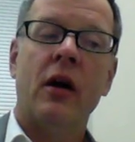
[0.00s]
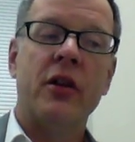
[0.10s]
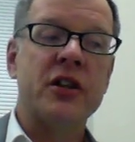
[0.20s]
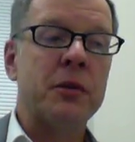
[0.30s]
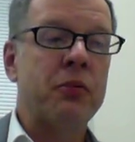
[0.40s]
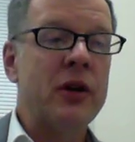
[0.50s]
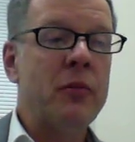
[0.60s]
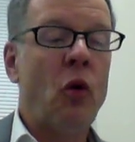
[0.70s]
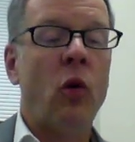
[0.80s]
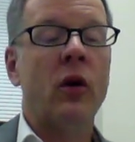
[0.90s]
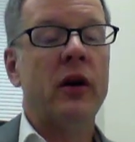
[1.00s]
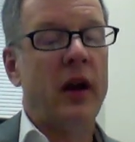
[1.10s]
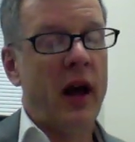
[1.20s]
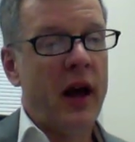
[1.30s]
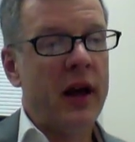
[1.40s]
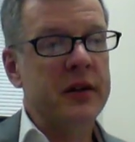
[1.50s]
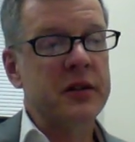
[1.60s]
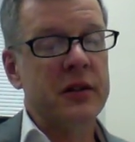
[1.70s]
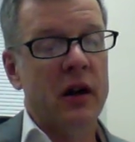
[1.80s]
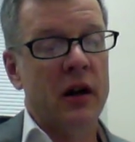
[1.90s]
The Supreme Court
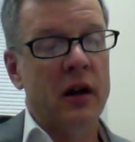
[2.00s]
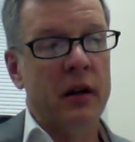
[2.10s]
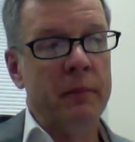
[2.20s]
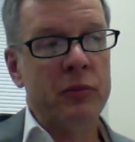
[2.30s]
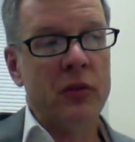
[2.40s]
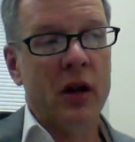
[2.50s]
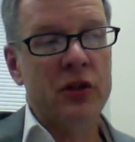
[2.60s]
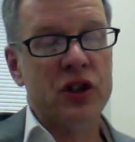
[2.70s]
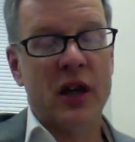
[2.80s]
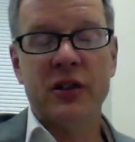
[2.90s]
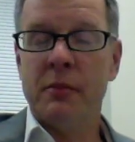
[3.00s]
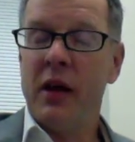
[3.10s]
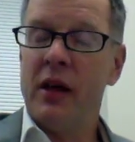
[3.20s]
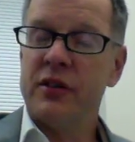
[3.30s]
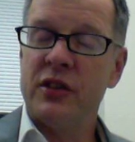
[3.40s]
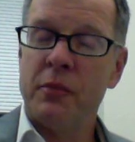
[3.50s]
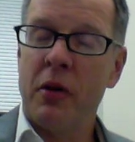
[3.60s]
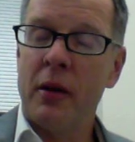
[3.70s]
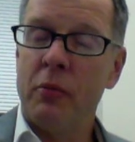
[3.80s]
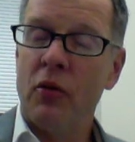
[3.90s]
has checks and balances
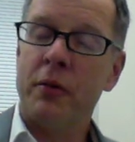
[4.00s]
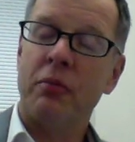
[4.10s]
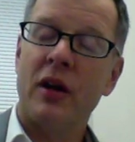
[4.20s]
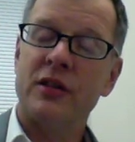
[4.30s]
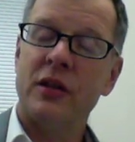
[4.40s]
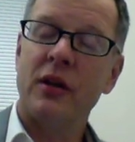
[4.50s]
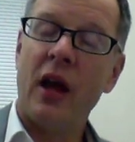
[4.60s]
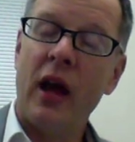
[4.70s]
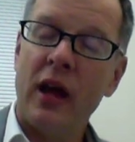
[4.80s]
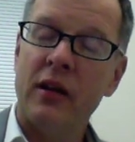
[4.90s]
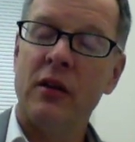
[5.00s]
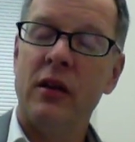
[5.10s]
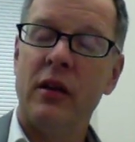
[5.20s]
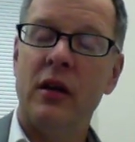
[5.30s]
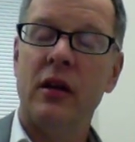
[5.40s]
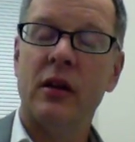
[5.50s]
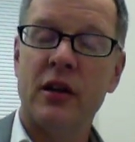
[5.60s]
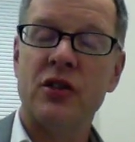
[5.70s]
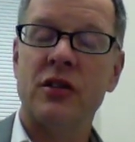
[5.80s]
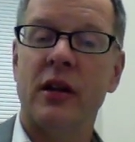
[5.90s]
upon both the president and the
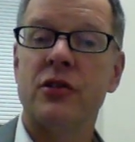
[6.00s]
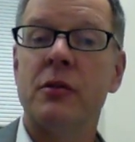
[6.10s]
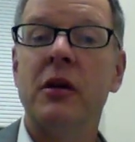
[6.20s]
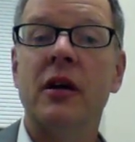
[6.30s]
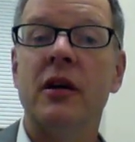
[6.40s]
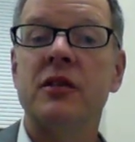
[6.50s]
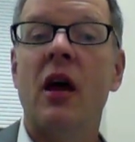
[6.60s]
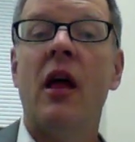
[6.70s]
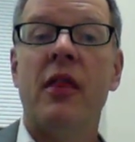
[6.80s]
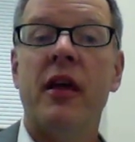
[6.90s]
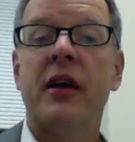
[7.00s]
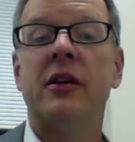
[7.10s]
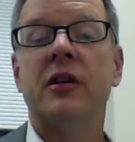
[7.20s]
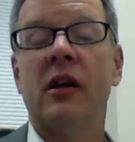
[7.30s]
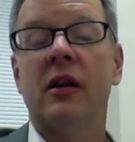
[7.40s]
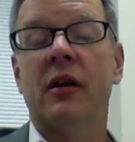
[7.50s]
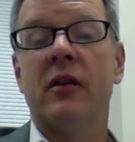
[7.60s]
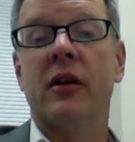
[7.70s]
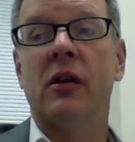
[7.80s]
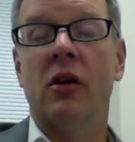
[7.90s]
legislature because they can declare
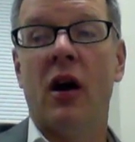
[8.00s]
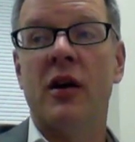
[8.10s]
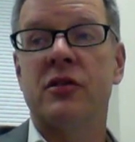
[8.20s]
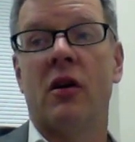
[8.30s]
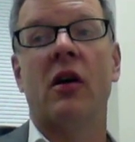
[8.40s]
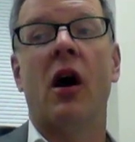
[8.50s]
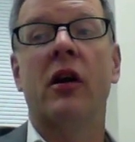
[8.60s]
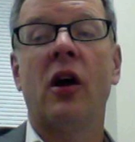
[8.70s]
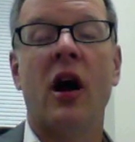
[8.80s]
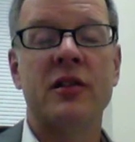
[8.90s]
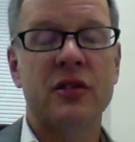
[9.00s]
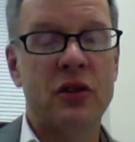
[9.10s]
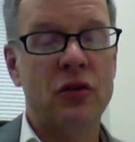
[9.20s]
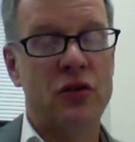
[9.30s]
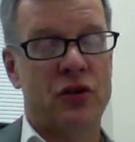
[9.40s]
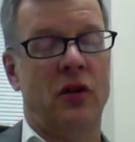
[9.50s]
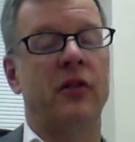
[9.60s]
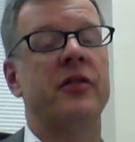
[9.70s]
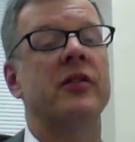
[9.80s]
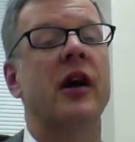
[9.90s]
that laws are unconstitutional,
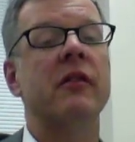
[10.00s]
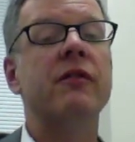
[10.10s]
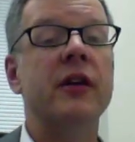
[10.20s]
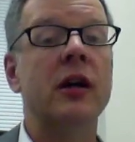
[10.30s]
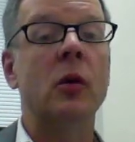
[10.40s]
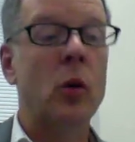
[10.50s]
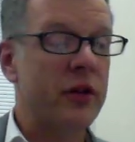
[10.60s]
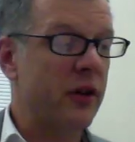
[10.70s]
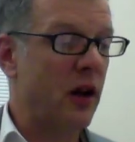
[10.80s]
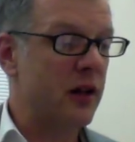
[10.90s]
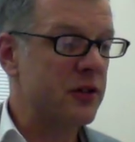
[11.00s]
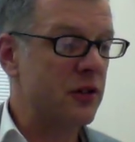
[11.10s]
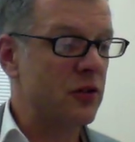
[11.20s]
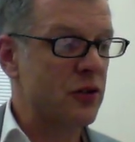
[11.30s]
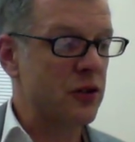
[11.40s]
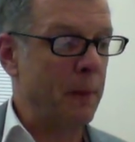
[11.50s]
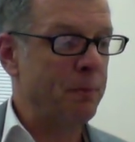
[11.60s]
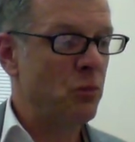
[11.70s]
that they're not fitting with the Constitution.